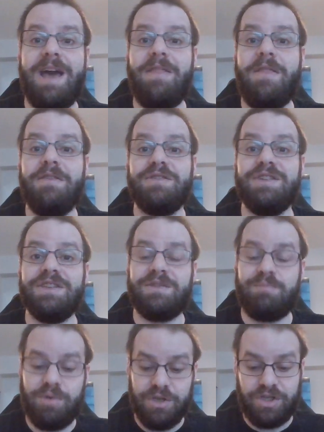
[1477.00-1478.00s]
And then there's this
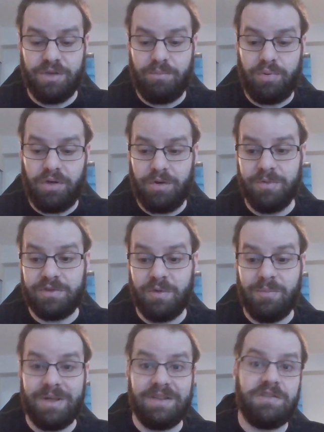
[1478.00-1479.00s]
push and pull
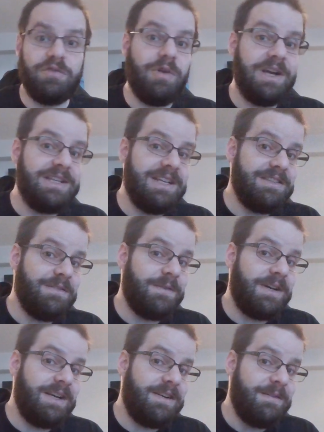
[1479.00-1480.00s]
between being too
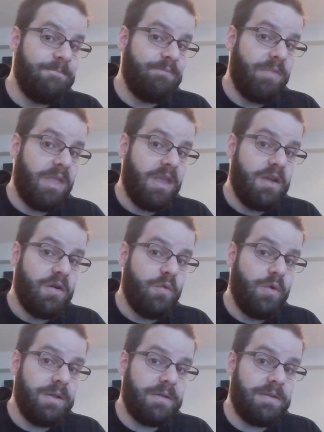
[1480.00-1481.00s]
identified
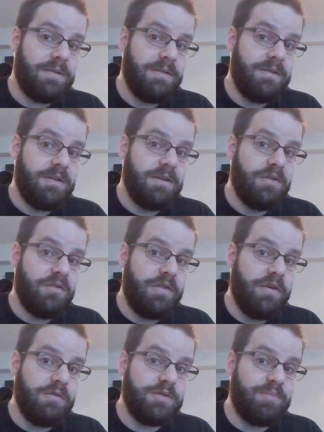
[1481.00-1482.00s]
with
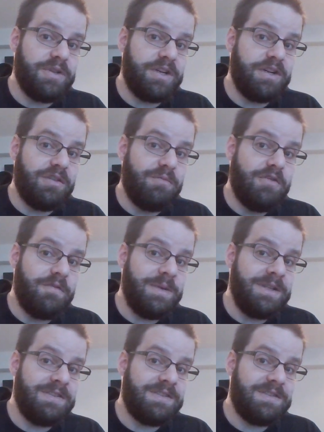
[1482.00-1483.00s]
those political
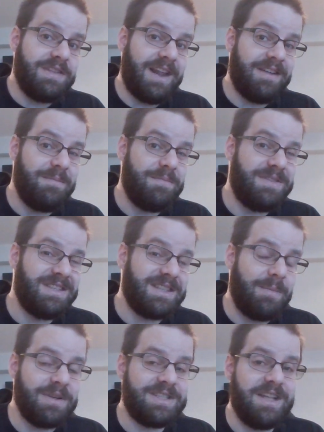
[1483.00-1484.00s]
movements that have to
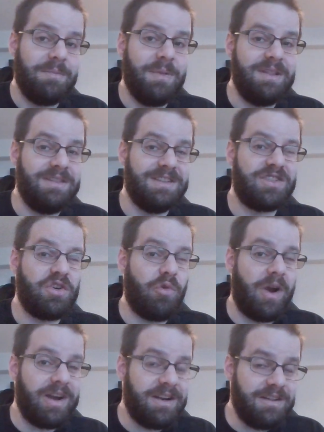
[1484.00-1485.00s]
some extent been
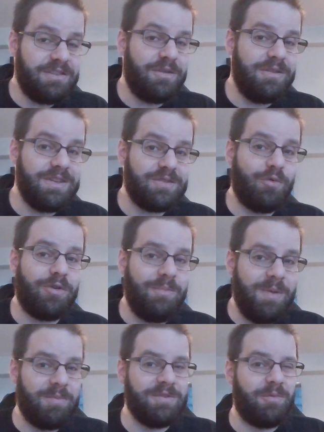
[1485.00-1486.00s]
discredited during this war.
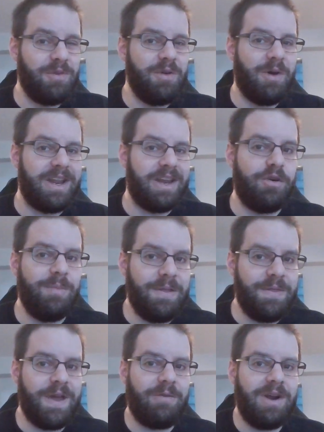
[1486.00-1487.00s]
People don't really want to hear
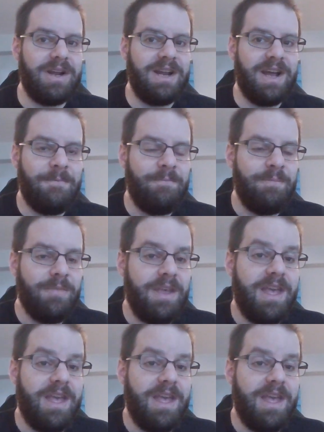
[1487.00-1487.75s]
about that right now,